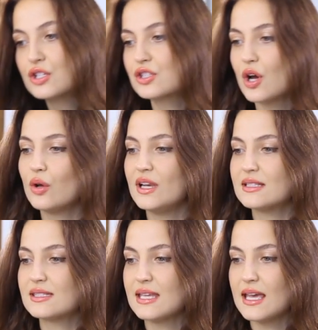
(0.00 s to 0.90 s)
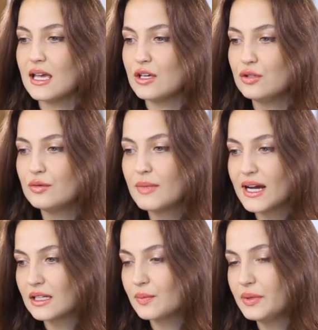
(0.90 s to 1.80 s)
So let's say you
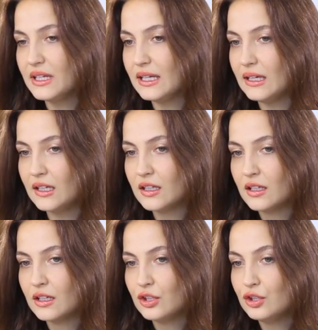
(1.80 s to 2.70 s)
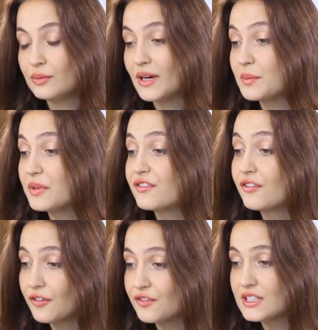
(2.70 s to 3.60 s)
might be
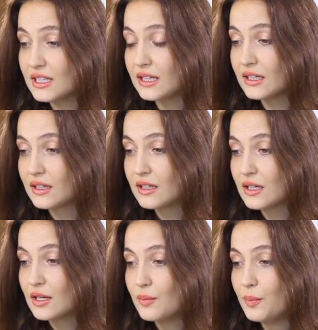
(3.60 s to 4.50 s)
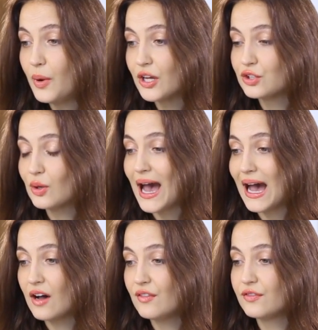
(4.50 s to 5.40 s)
50, but you
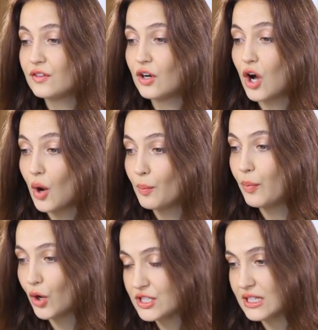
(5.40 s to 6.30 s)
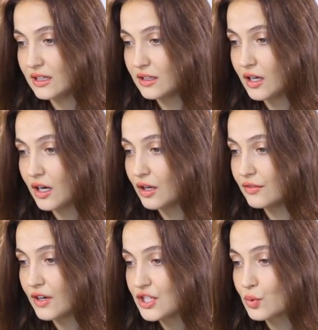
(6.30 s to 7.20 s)
have a body
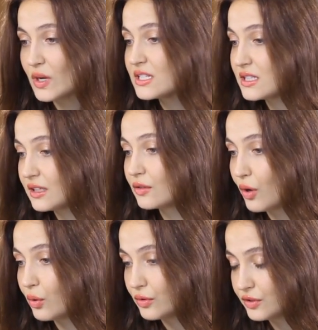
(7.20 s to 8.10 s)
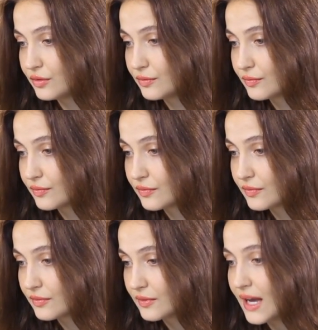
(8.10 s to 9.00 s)
of a 20-year-old,
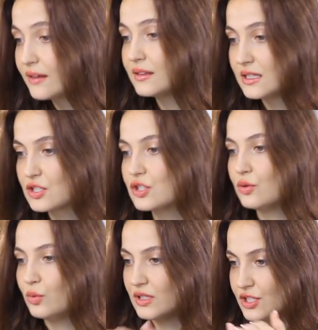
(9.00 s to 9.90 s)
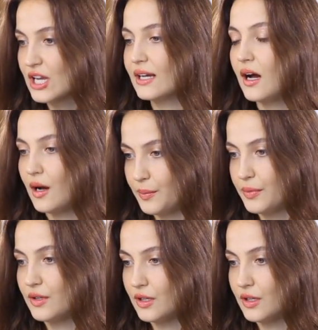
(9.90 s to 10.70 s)
and this you will check up,